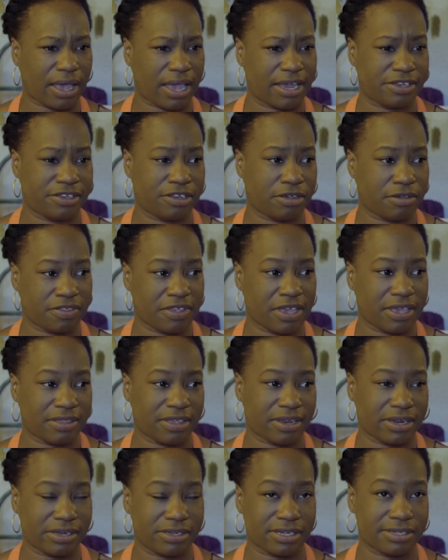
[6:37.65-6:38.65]
I do think
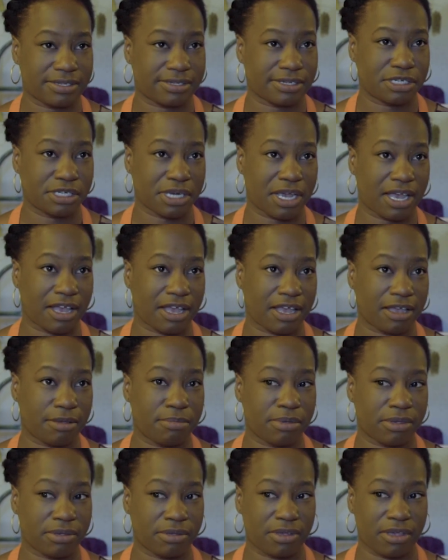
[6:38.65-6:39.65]
that it does the
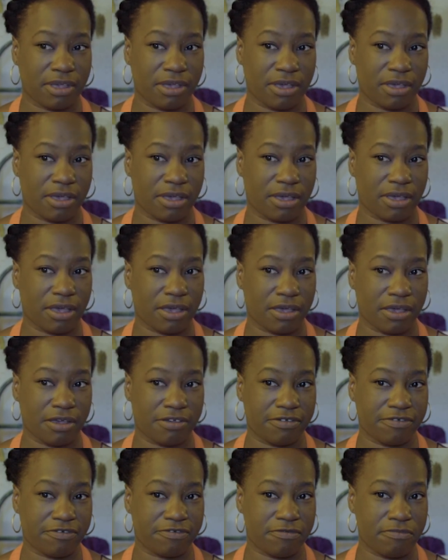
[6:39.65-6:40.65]
job
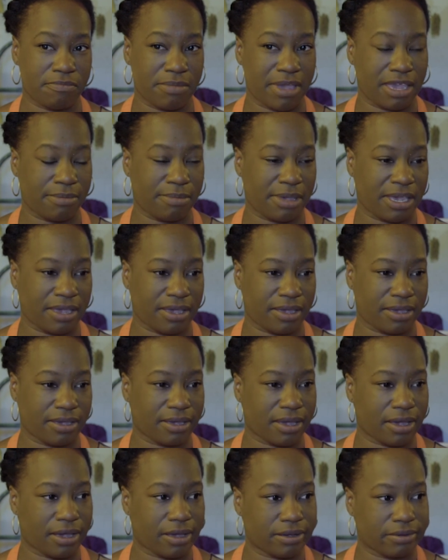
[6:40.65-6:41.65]
of
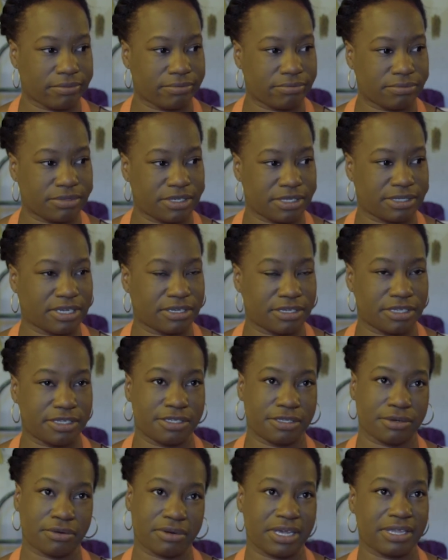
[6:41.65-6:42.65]
maybe just
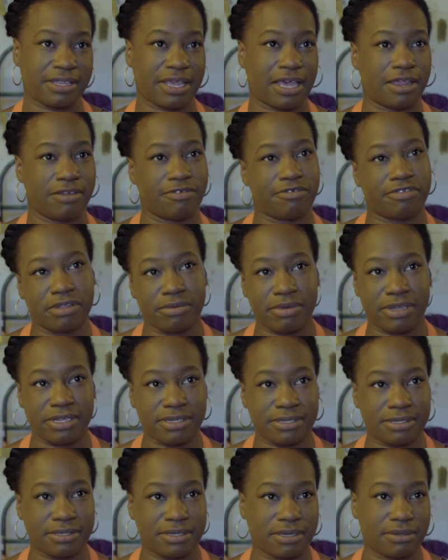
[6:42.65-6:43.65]
inserting that
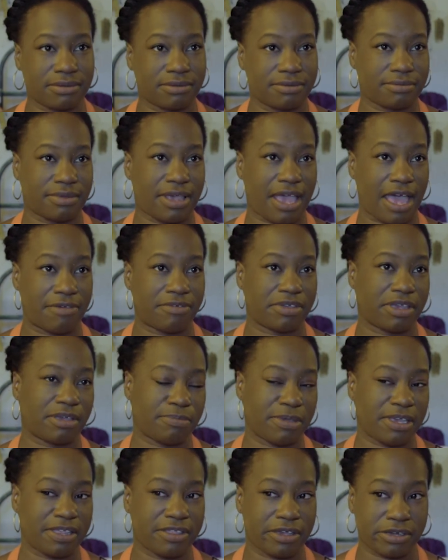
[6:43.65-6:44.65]
influence and having
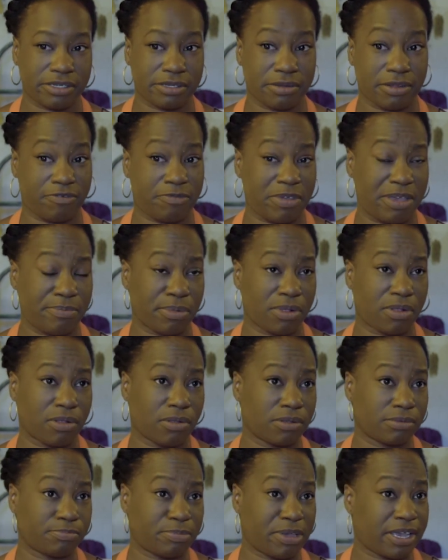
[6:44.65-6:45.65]
it be there. So if
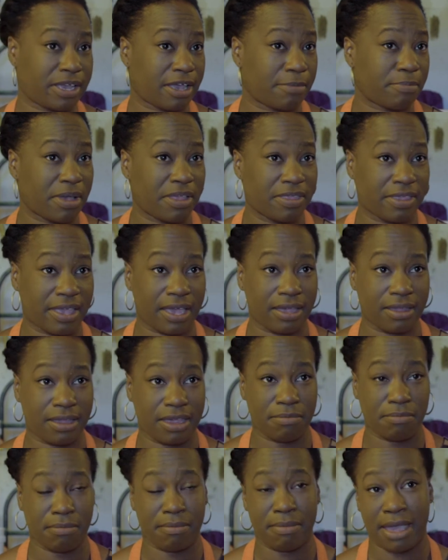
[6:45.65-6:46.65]
people pick up on that,
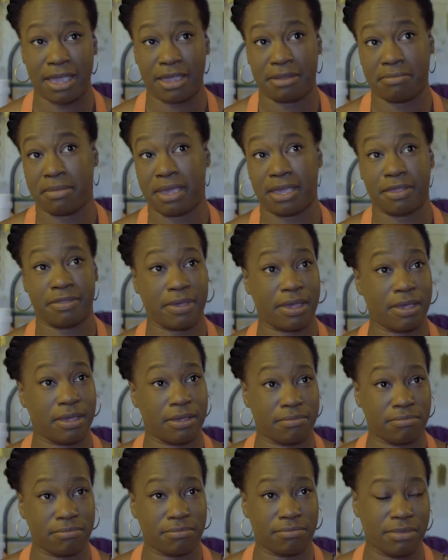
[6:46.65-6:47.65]
it might make
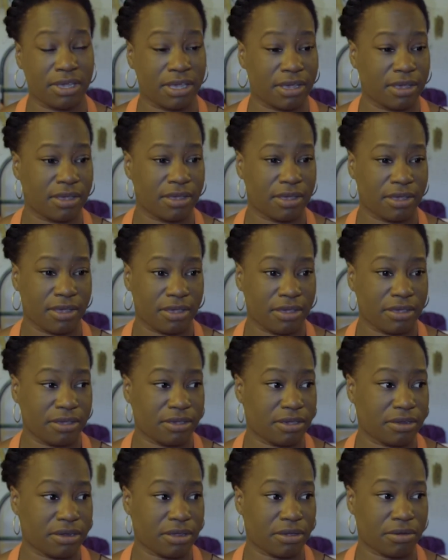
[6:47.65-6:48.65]
them,
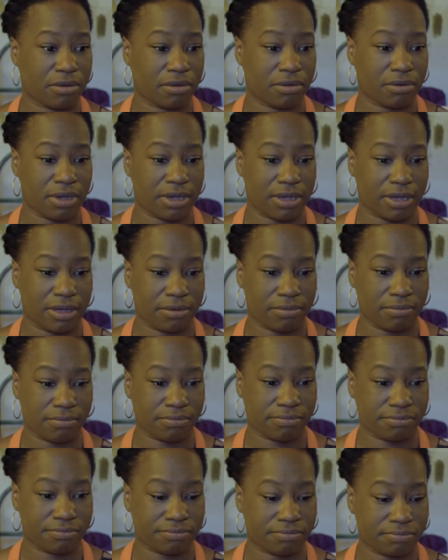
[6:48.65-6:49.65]
you
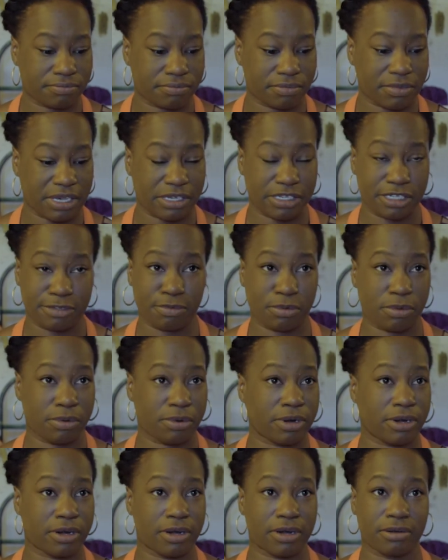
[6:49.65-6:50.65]
know,
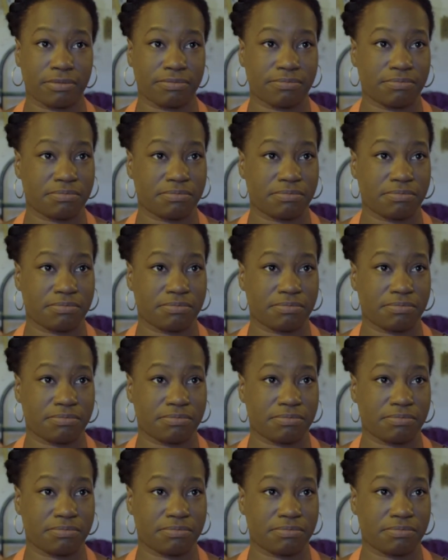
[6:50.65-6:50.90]
explore